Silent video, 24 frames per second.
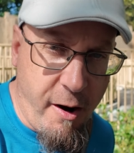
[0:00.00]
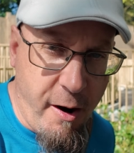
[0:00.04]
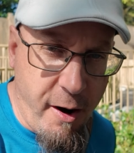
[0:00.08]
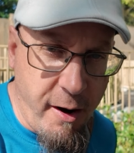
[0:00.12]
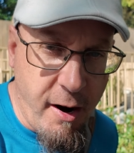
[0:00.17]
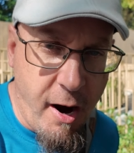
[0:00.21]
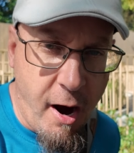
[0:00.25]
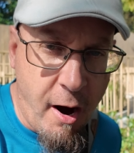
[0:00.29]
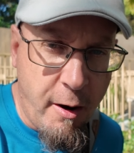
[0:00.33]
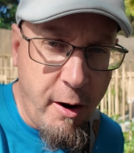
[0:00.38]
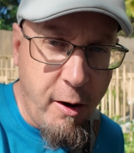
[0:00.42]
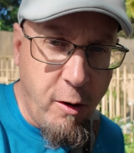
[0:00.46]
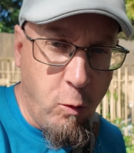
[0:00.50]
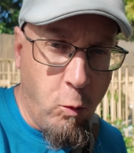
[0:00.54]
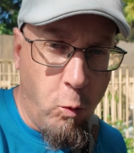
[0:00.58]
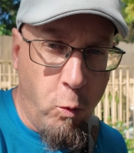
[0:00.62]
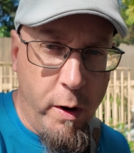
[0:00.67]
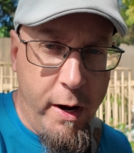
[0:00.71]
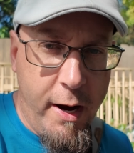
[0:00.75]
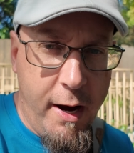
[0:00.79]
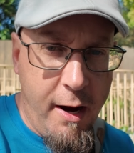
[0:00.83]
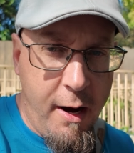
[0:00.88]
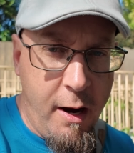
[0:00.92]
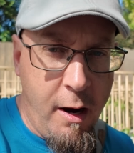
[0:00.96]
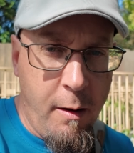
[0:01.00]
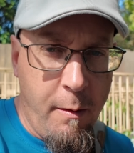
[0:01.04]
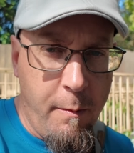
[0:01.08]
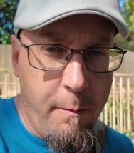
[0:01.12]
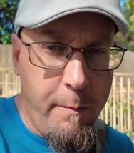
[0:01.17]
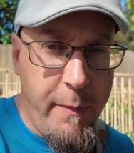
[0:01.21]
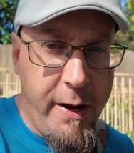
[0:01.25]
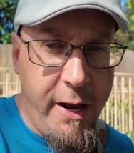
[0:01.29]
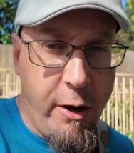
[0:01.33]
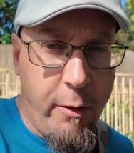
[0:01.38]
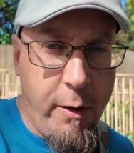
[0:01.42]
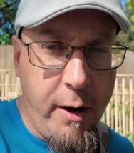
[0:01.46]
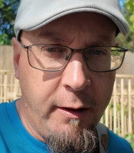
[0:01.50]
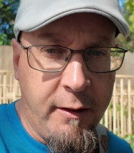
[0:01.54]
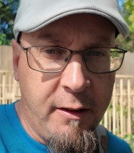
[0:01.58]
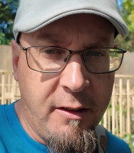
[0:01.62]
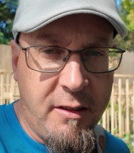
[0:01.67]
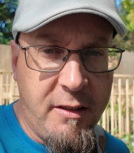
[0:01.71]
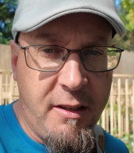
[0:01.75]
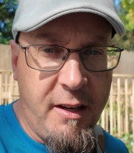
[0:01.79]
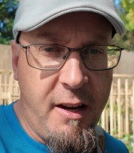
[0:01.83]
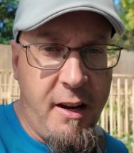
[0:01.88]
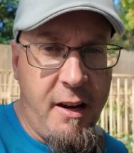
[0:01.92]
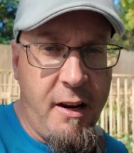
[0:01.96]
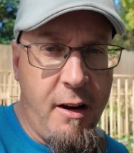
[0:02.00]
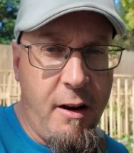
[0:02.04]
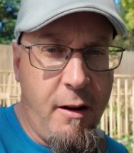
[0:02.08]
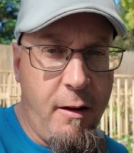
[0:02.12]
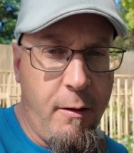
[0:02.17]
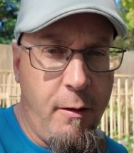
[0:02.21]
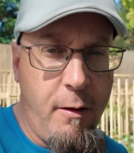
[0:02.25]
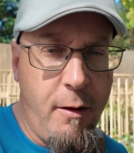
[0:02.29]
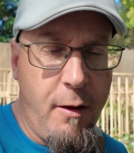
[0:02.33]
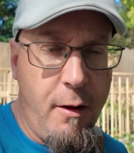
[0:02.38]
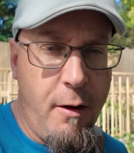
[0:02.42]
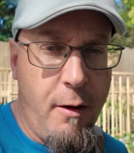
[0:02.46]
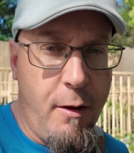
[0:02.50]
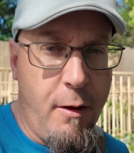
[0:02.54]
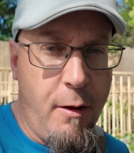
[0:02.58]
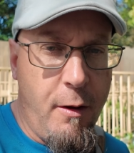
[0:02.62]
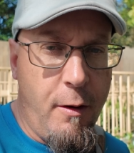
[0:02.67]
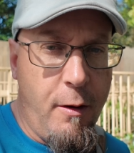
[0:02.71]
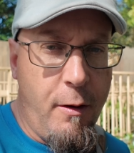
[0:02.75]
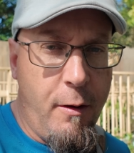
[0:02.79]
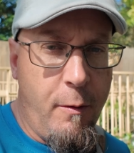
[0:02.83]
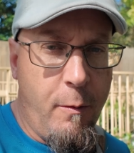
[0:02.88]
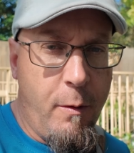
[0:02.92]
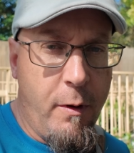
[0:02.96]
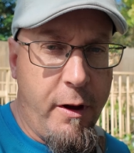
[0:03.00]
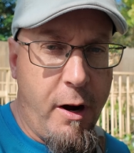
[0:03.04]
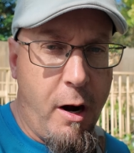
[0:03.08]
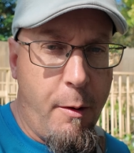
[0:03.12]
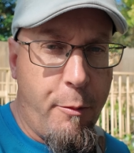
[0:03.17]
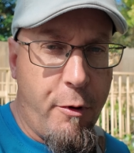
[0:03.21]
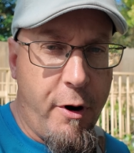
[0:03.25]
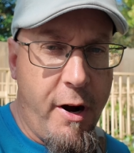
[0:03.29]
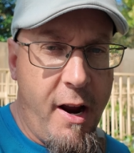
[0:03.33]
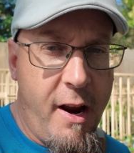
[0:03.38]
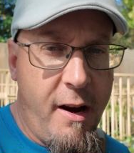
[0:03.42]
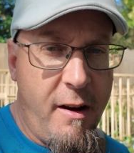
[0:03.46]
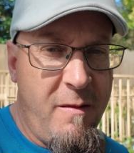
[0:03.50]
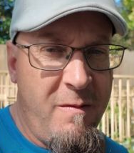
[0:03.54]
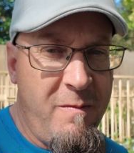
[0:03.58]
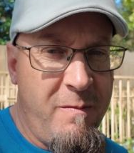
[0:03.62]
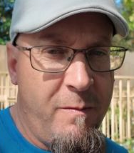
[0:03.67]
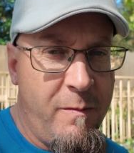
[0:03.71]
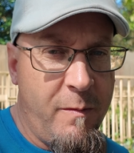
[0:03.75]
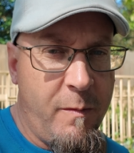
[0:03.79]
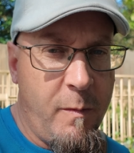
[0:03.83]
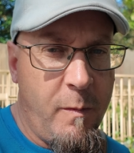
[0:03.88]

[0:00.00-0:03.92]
Aren't we metering the scene with our brain?